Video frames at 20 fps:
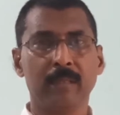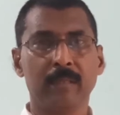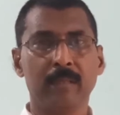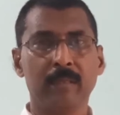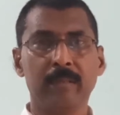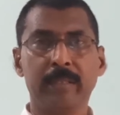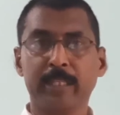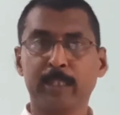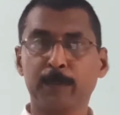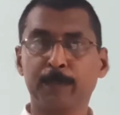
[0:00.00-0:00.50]

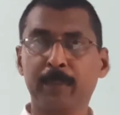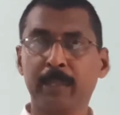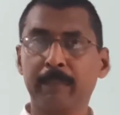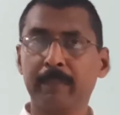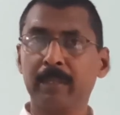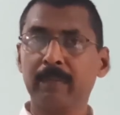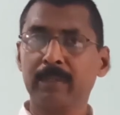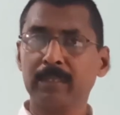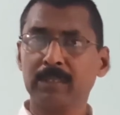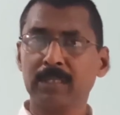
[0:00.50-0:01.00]
The
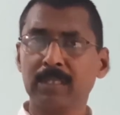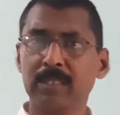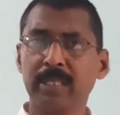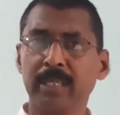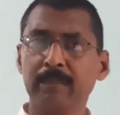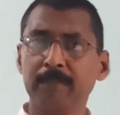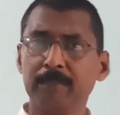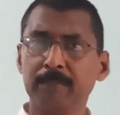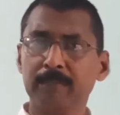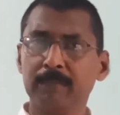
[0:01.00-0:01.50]
experiment was the
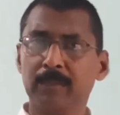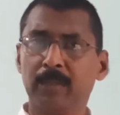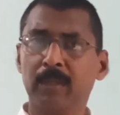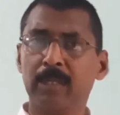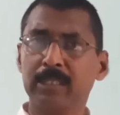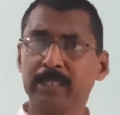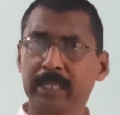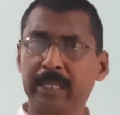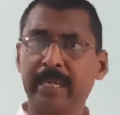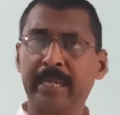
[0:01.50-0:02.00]
same,
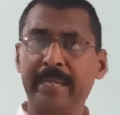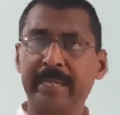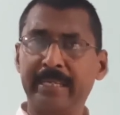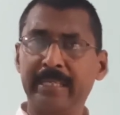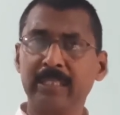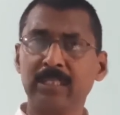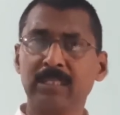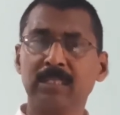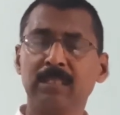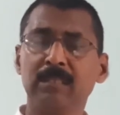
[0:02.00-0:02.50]
only the
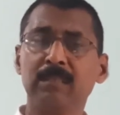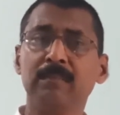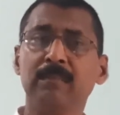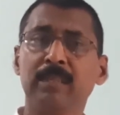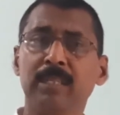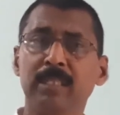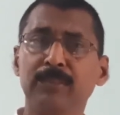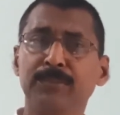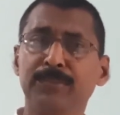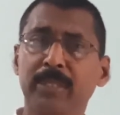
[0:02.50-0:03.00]
characteristics
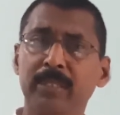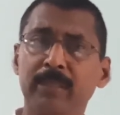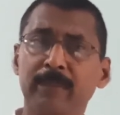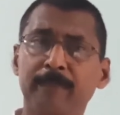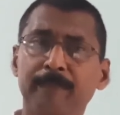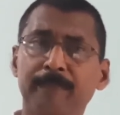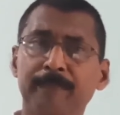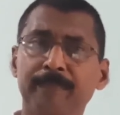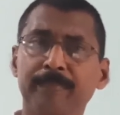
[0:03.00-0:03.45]
were different.